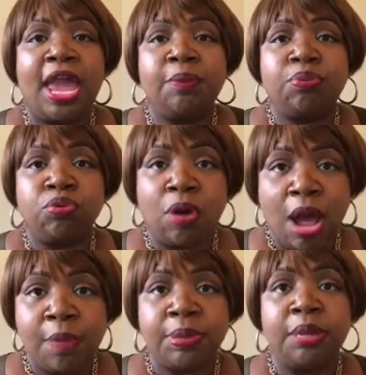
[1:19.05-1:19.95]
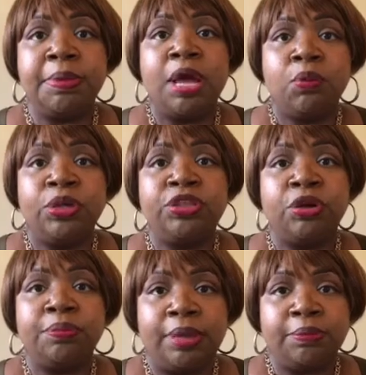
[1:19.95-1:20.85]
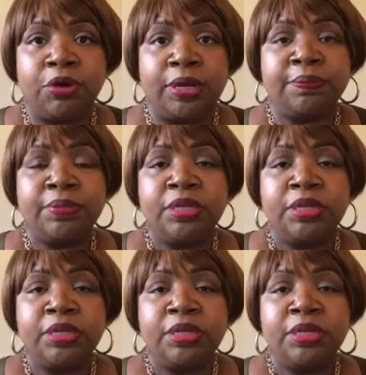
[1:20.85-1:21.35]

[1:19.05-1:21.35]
a problem with your memory.